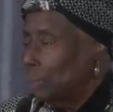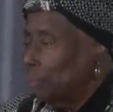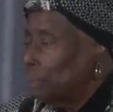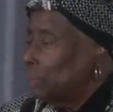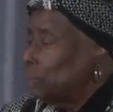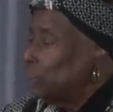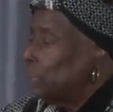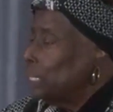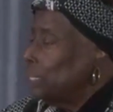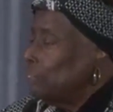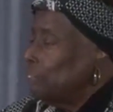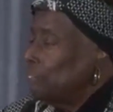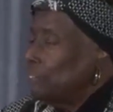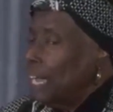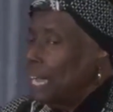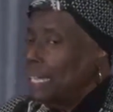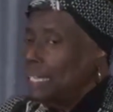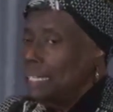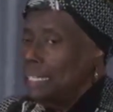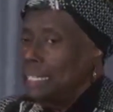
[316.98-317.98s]
But when he
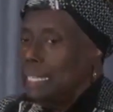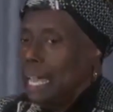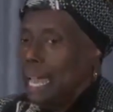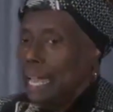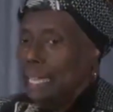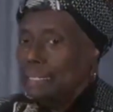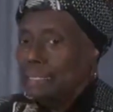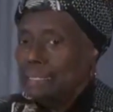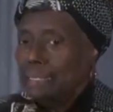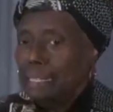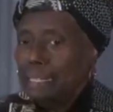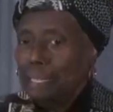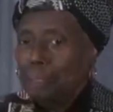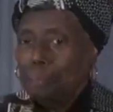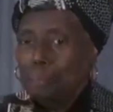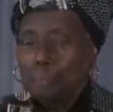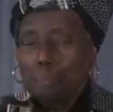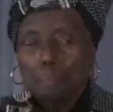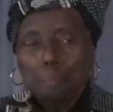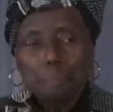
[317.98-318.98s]
finally asked
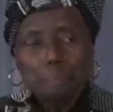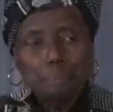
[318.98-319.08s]
them,